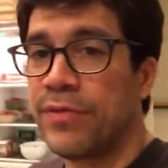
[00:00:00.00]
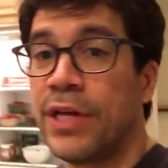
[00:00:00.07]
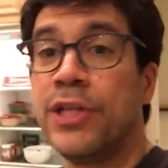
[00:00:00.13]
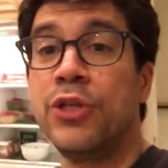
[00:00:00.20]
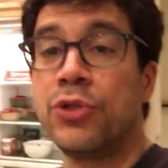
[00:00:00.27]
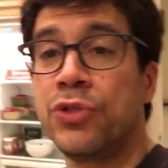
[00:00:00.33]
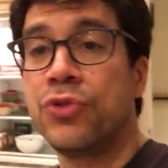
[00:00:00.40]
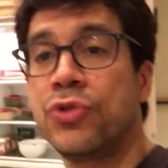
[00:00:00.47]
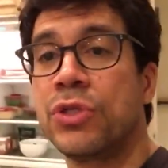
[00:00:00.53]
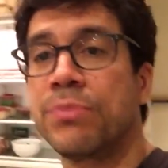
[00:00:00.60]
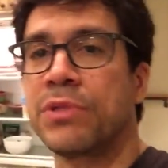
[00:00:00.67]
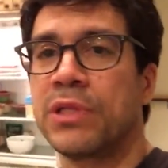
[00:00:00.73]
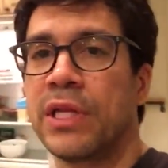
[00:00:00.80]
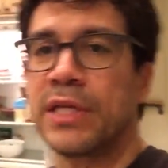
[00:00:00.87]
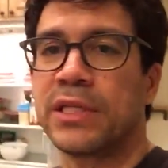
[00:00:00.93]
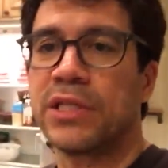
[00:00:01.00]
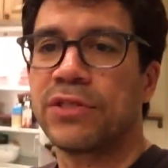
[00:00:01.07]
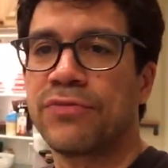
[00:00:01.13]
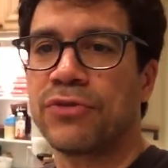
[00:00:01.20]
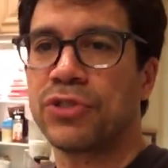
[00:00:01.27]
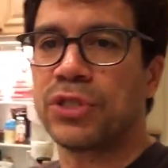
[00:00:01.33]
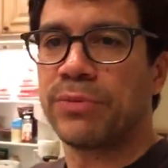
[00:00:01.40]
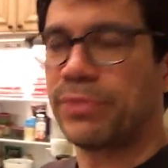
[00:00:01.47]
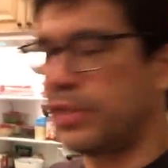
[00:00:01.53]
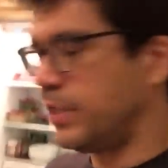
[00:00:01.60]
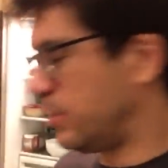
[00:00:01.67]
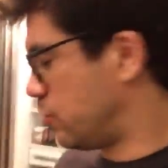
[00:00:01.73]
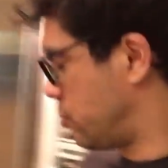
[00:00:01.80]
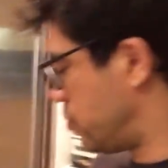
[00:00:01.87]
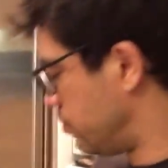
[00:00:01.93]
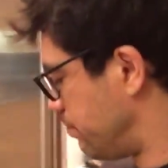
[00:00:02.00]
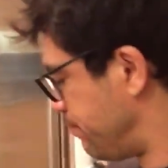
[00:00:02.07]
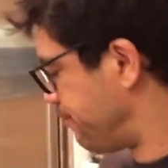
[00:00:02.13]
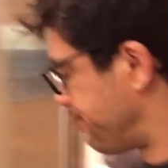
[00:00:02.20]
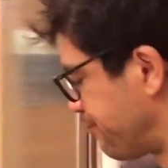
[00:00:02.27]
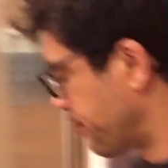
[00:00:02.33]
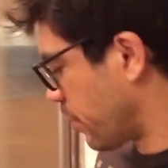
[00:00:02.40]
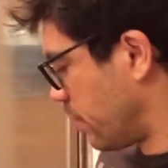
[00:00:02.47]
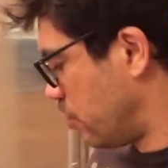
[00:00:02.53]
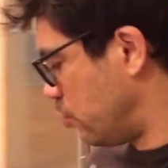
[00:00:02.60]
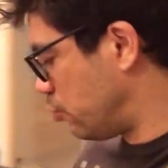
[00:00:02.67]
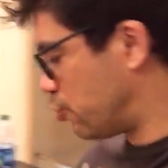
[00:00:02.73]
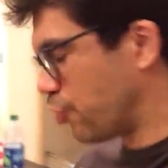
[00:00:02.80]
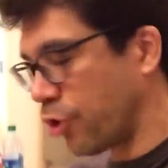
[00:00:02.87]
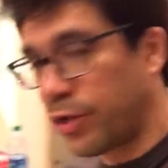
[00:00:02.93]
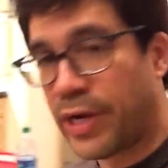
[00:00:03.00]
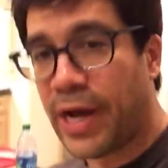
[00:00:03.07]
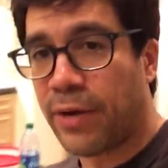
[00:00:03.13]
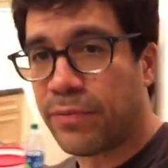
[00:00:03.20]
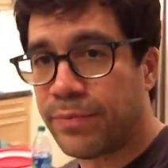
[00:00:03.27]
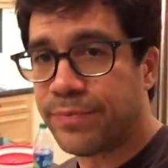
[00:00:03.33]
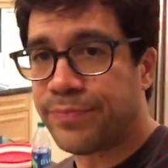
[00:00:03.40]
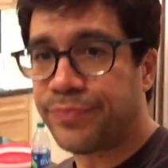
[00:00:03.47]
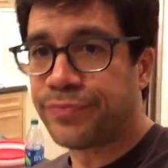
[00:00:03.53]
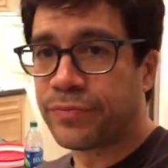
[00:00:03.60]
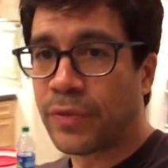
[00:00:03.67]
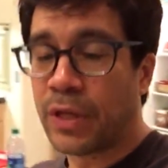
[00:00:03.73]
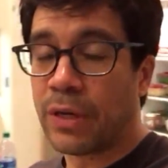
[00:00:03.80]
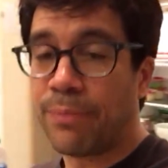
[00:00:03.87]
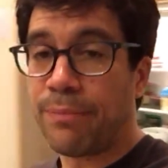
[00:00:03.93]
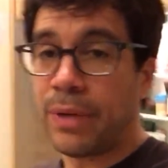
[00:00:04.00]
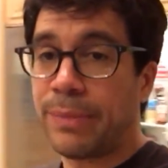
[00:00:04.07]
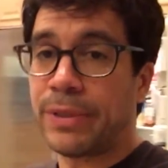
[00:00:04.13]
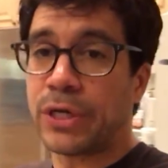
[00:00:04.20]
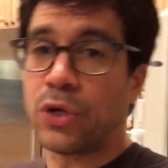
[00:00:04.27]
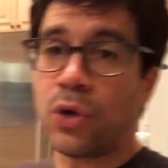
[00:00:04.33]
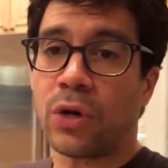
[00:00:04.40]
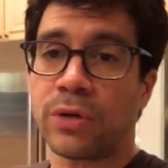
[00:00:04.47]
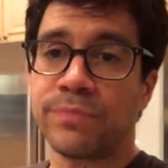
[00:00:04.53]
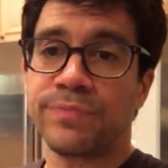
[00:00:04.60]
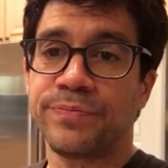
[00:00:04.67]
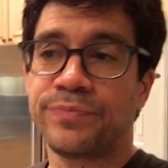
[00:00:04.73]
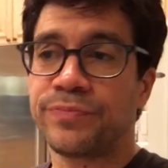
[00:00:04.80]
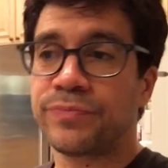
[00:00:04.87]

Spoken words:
that you'll do something like this for somebody else who's starting out. Maybe a car,